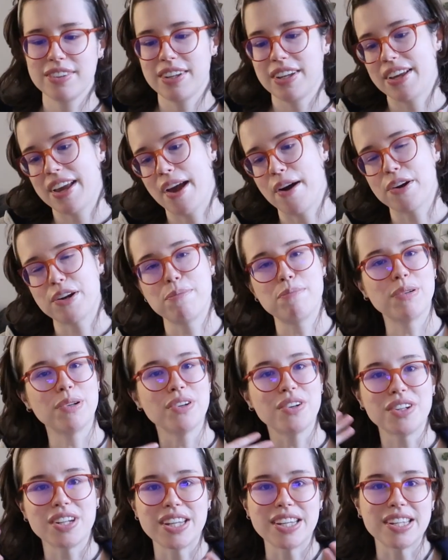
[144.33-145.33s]

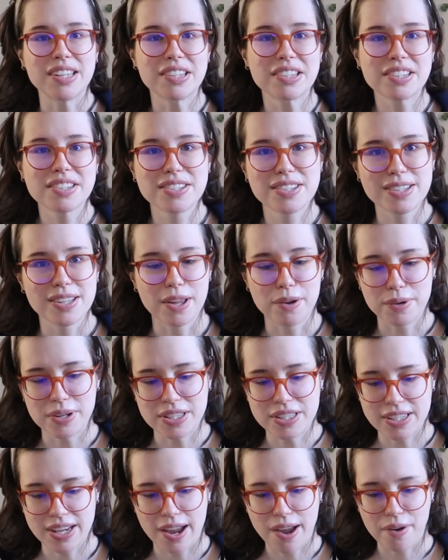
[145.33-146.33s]
accountability,
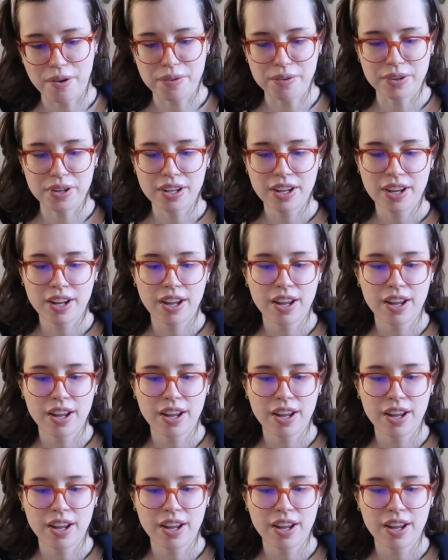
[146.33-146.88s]
slowing down,